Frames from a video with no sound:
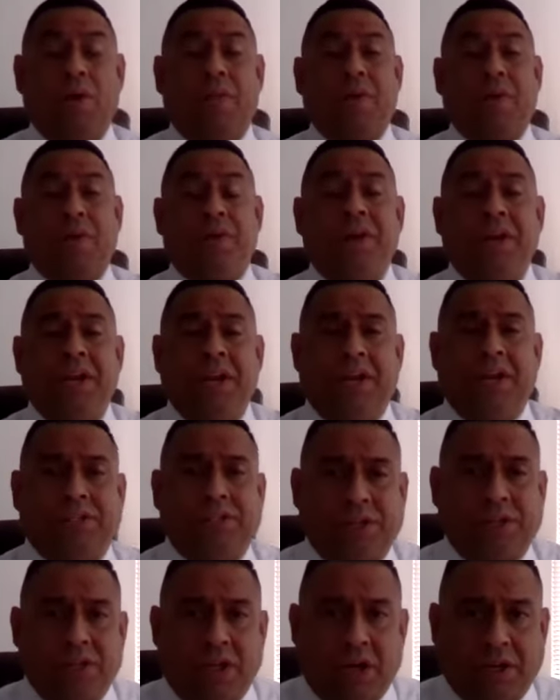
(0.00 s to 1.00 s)
whether you need
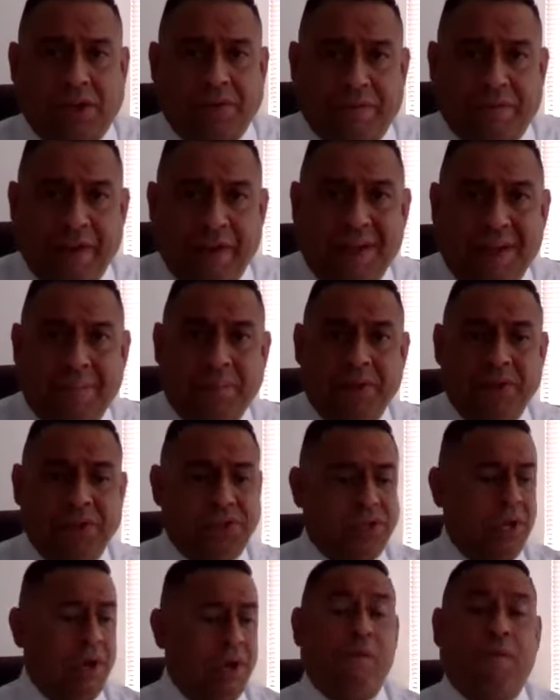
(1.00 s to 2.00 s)
us to talk to
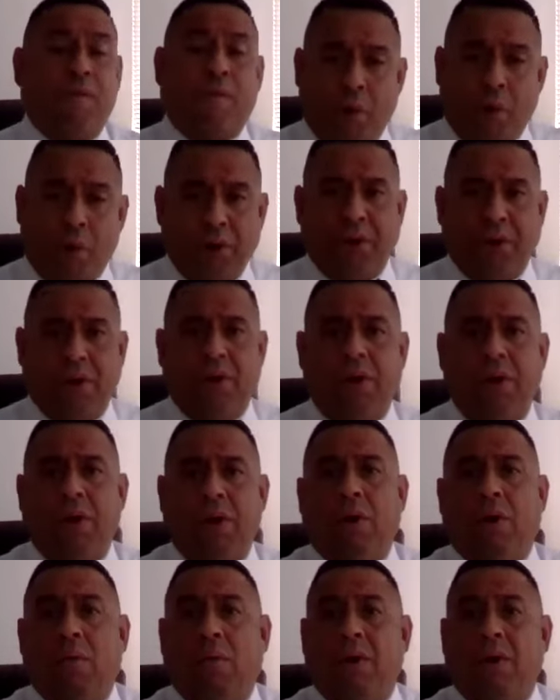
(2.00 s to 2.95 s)
families for you,